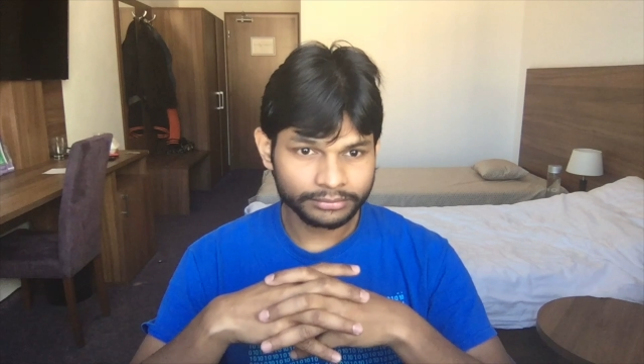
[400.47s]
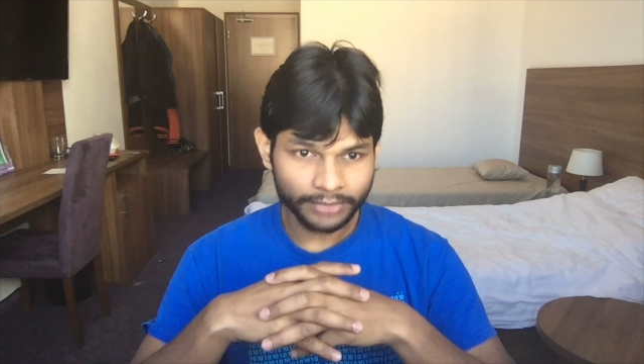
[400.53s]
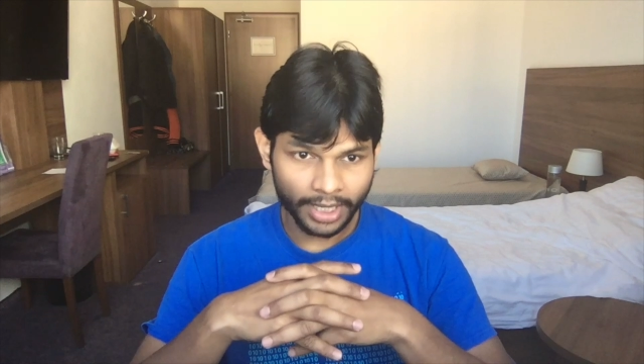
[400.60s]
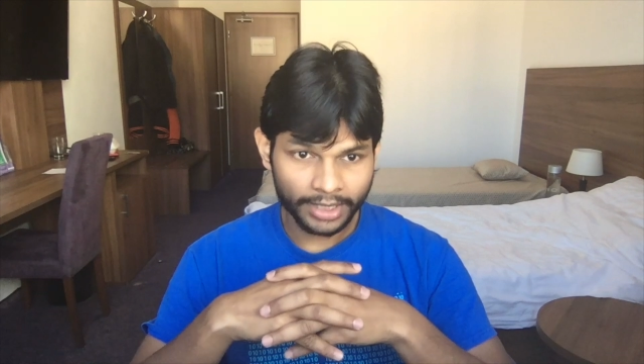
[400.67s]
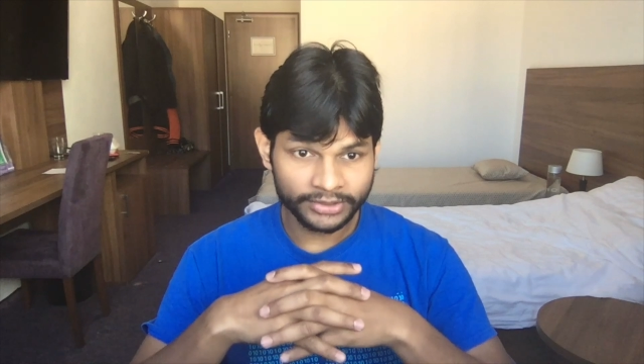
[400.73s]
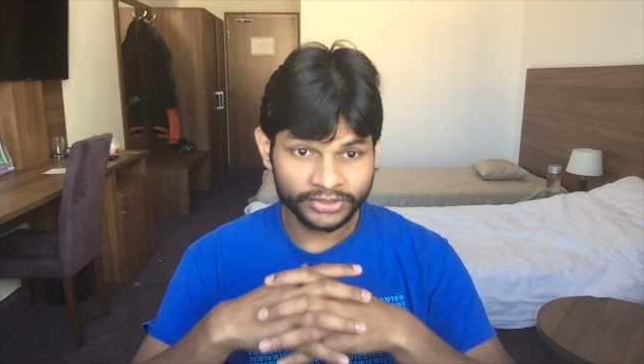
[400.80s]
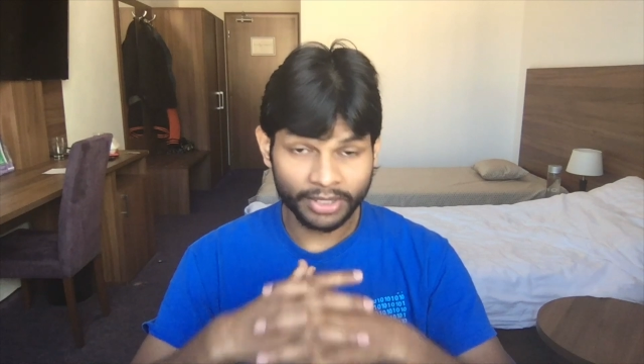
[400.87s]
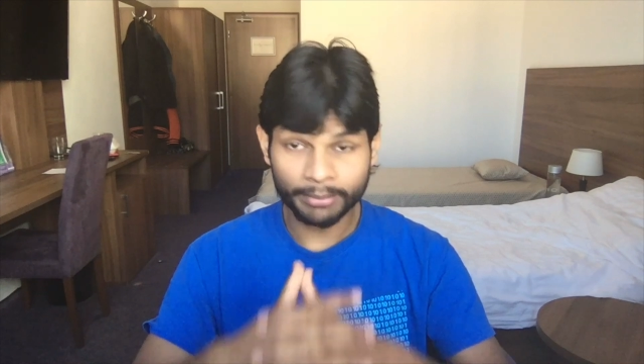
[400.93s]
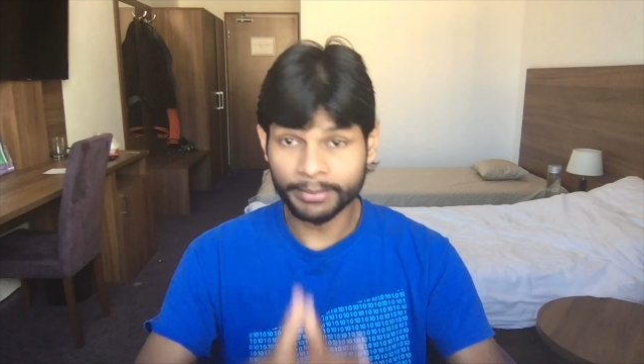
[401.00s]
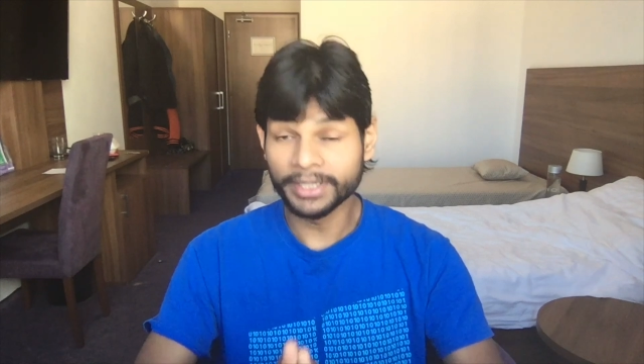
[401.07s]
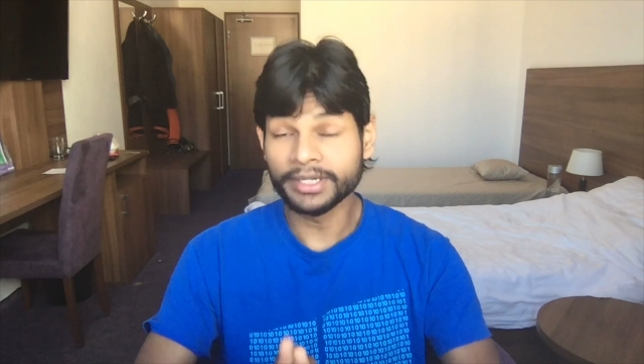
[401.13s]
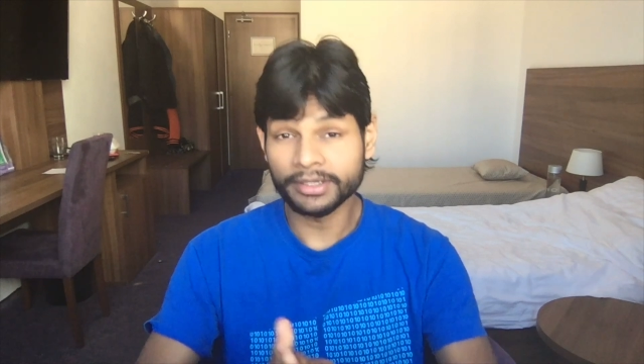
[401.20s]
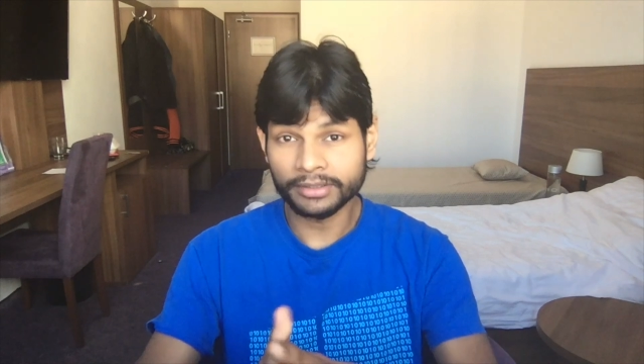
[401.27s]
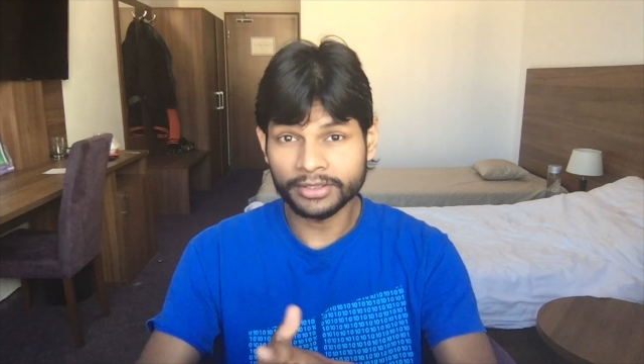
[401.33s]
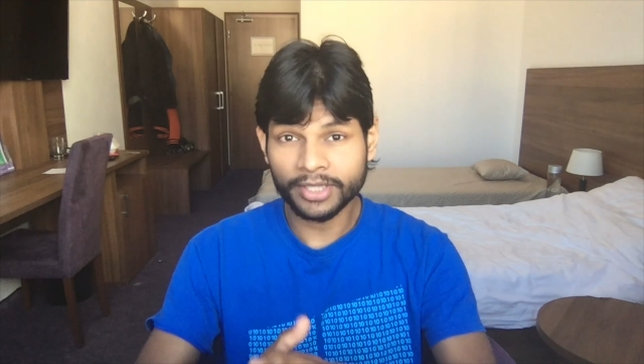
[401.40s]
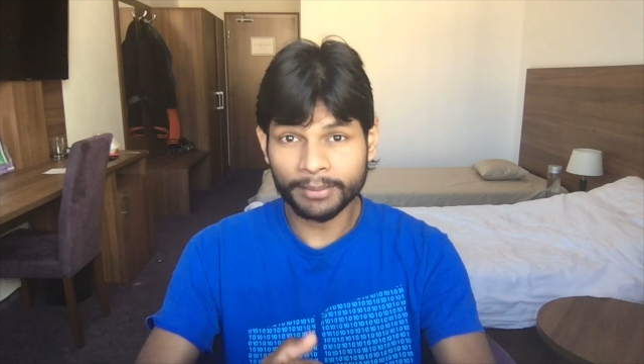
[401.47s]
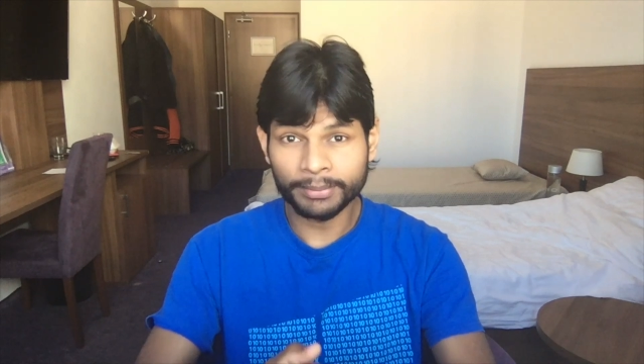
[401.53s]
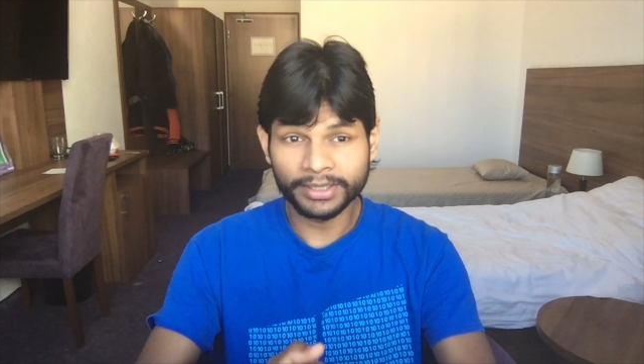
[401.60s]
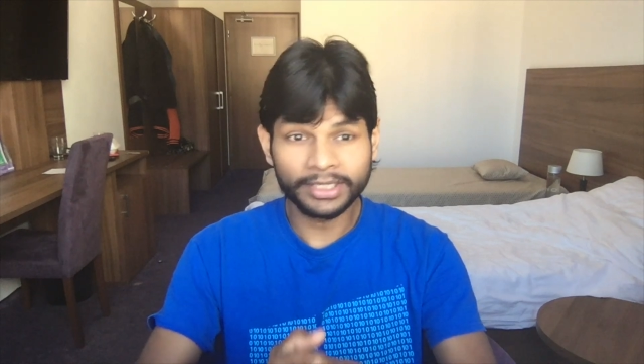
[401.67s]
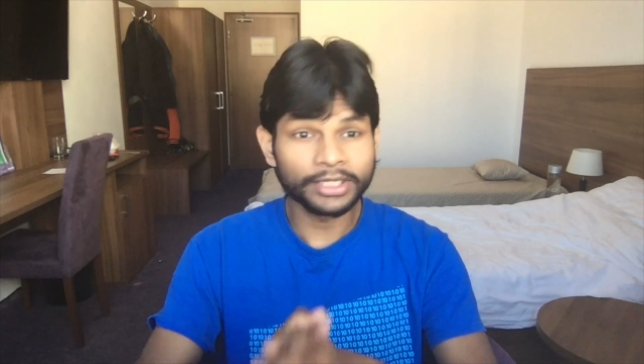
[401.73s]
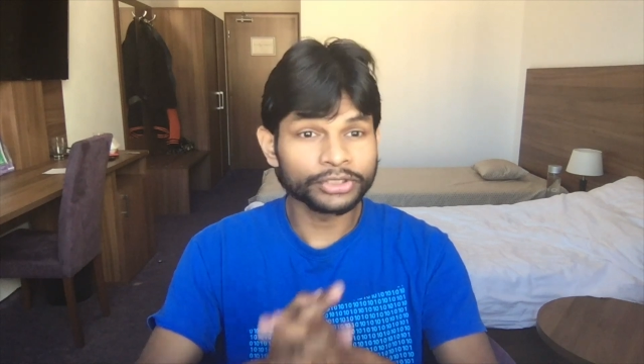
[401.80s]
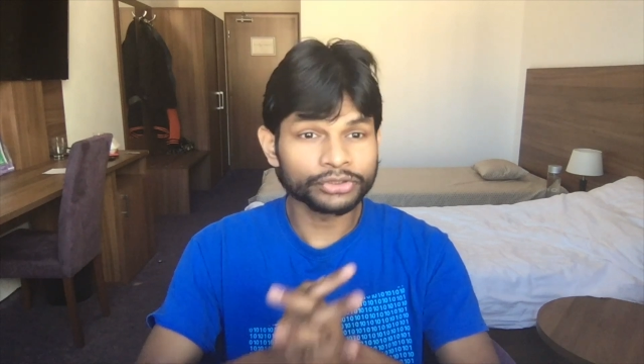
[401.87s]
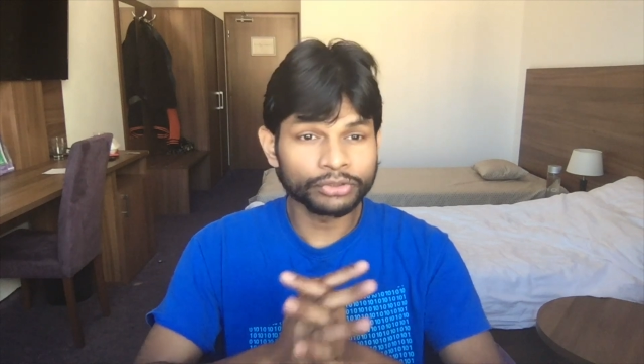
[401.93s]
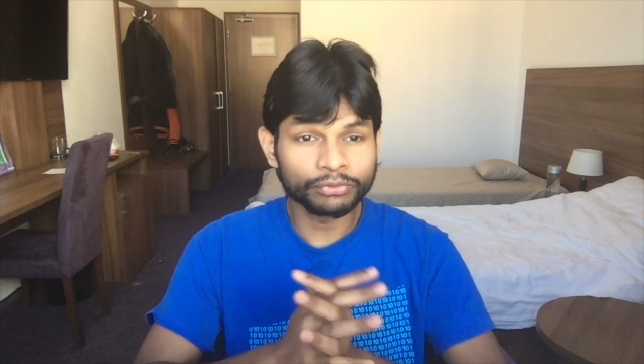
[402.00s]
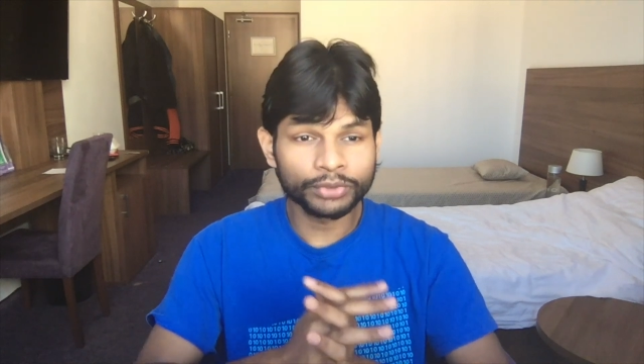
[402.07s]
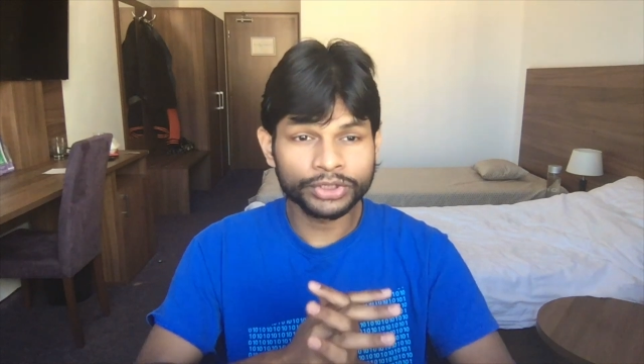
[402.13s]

I submitted the application,